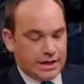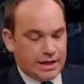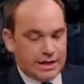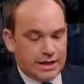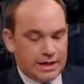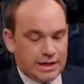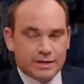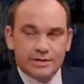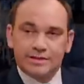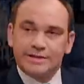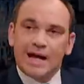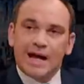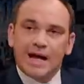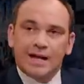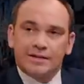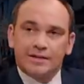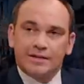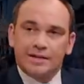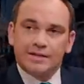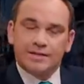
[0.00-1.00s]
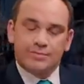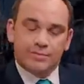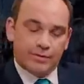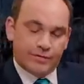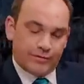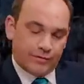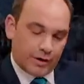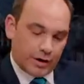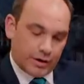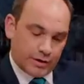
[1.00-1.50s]
here Dan is
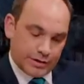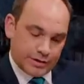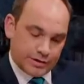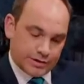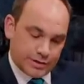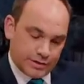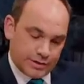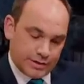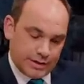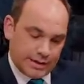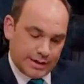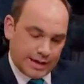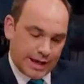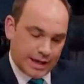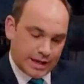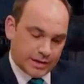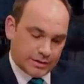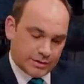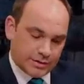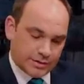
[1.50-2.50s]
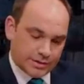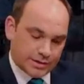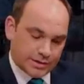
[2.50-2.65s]
referring to the Ken